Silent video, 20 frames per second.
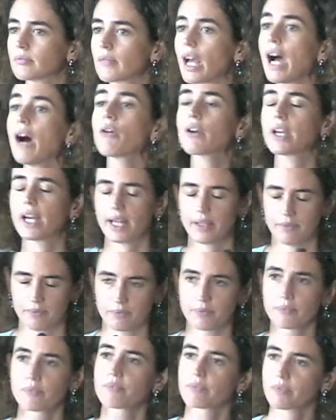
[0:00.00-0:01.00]
Okay.
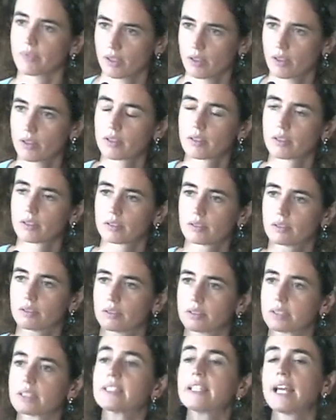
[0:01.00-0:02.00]

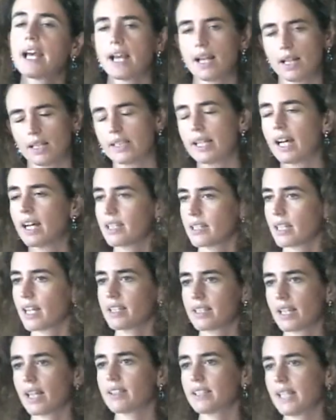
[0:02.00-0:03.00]
Yeah,
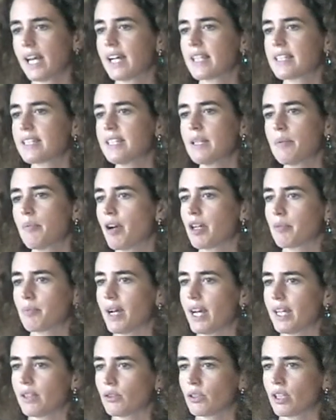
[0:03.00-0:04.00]
I see the point,
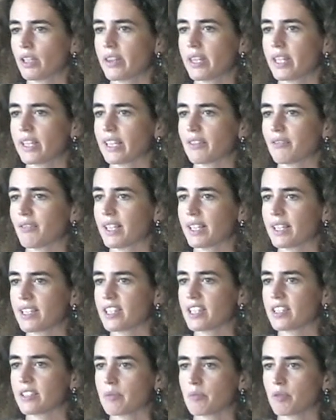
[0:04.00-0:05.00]
but I do not think that flatness
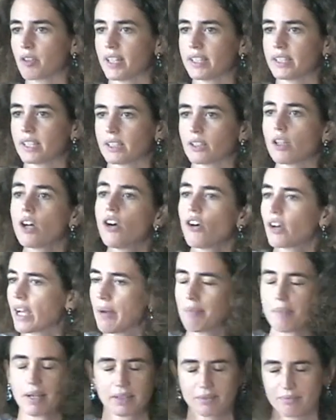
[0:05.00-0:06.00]
is democratic at all.
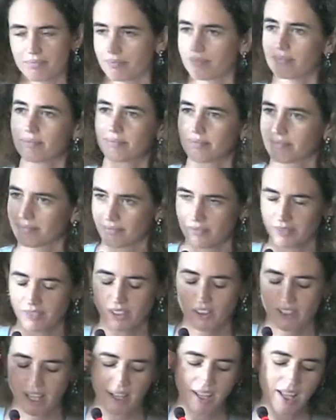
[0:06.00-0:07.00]
Okay, but,
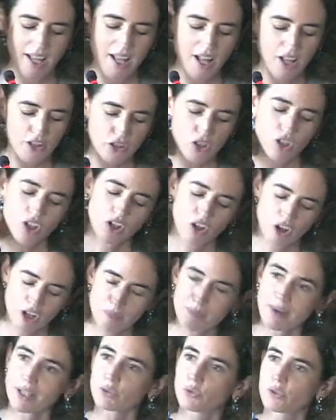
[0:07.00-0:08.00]
okay. So
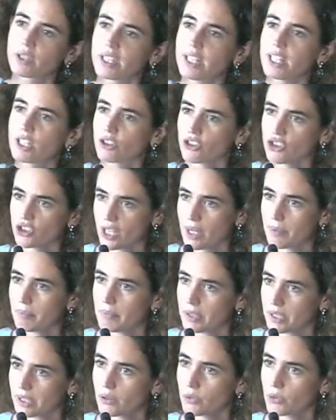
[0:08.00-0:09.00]
going back to the echo
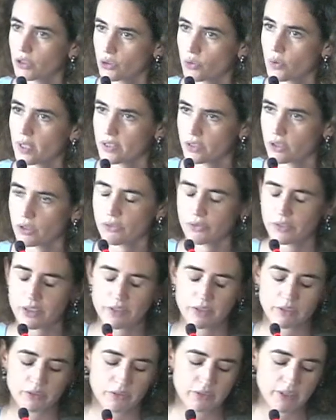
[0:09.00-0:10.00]
chamber, which was your
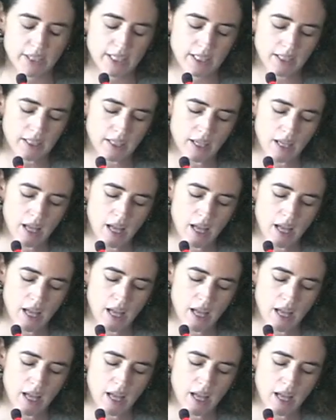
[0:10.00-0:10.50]
real...